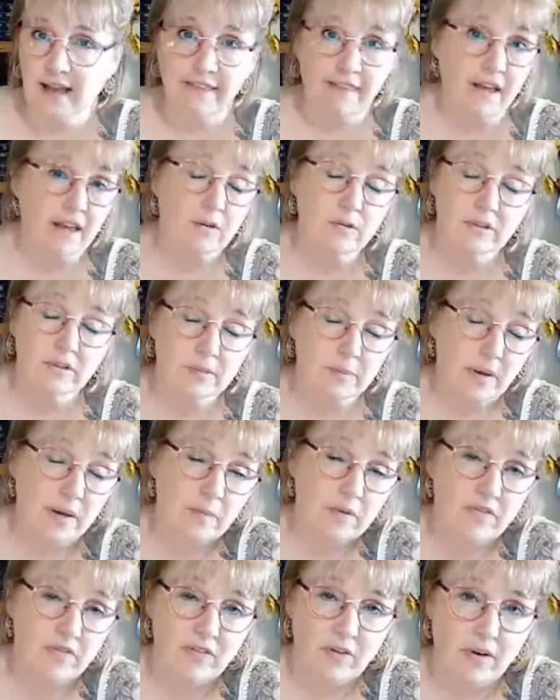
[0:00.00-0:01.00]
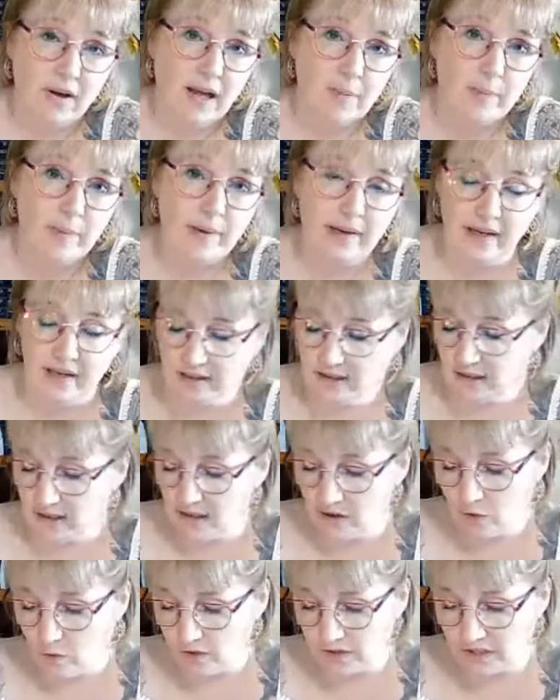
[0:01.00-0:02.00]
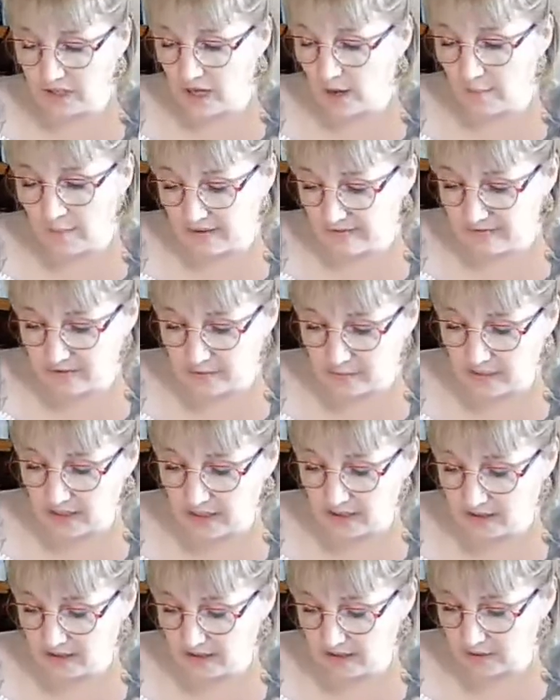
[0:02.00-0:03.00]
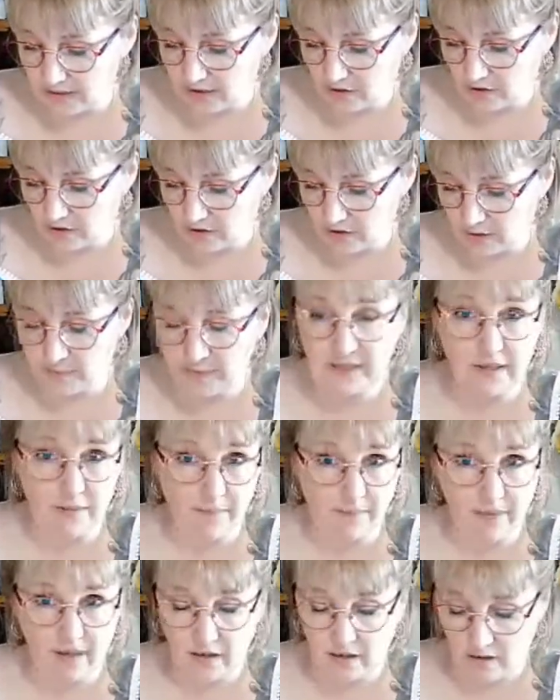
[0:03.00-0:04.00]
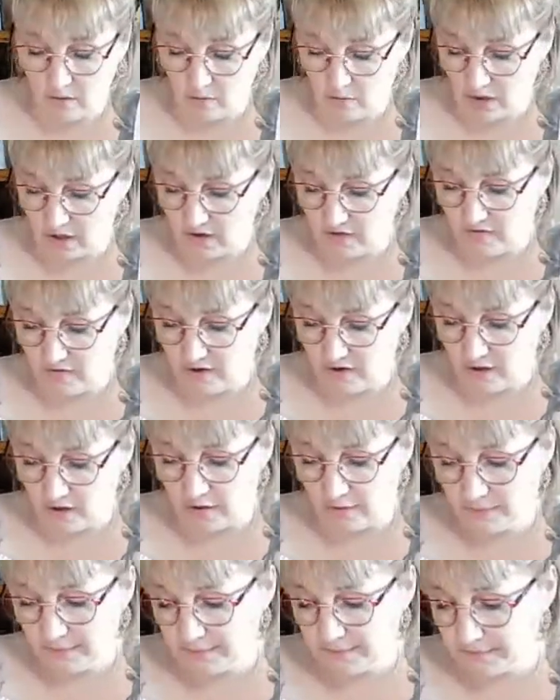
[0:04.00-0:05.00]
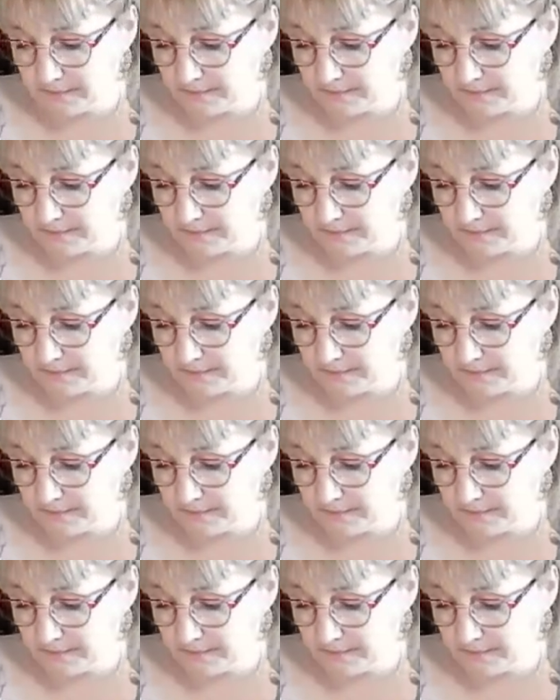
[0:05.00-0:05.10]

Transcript: And they always make me feel happy. They always uplift me. So it's got to be something that works for you.